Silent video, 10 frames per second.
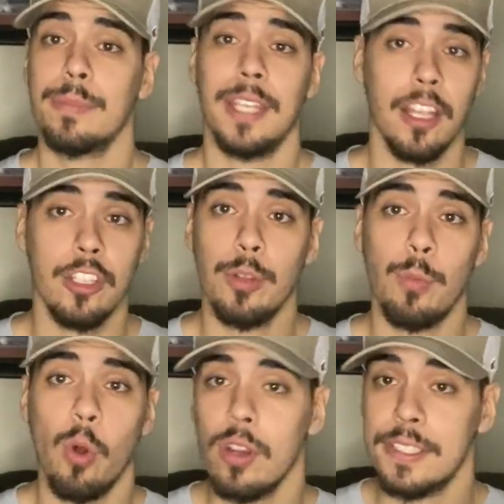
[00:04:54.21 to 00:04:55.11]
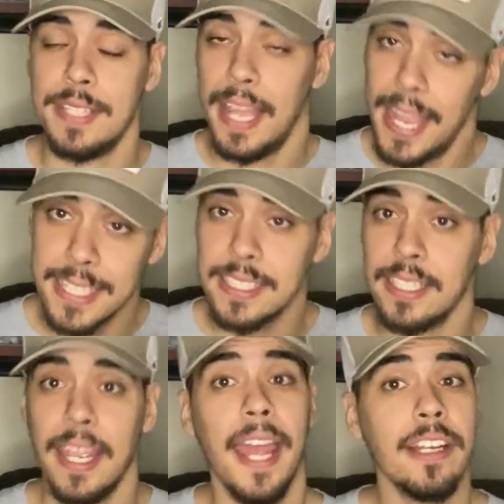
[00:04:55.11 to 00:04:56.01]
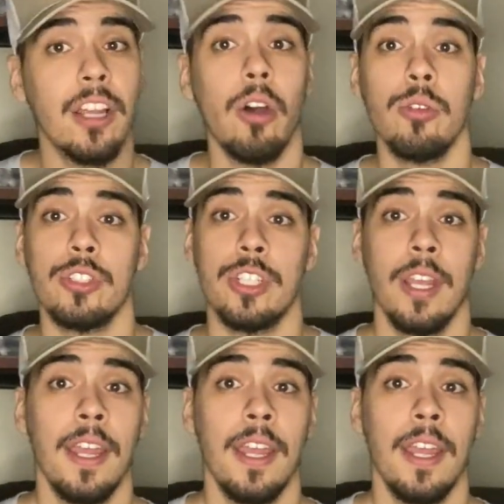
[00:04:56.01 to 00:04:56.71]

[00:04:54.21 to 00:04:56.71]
Kellen DeBoer is an excellent head coach.